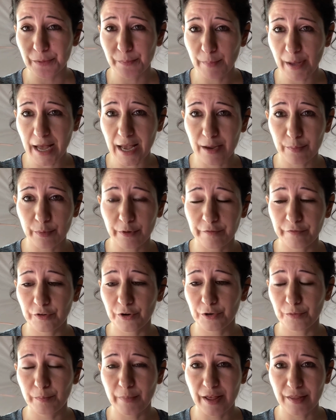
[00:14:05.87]
my
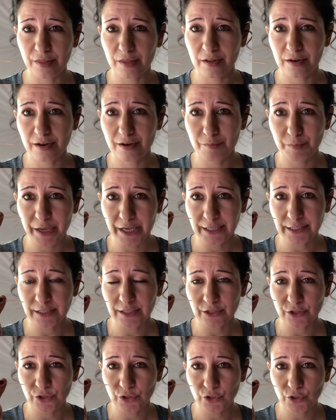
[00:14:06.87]
preferred method and makes
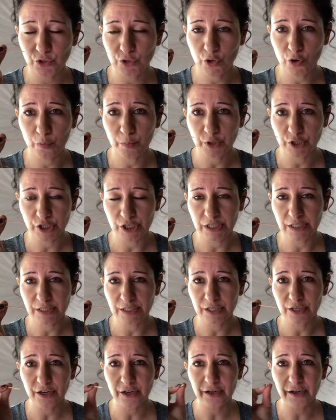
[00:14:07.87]
it so much
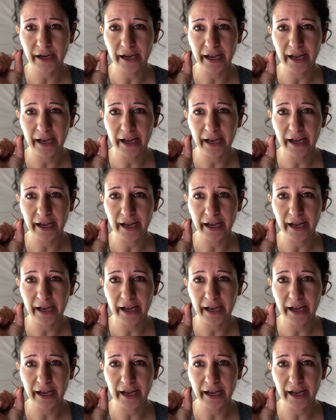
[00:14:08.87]
easier.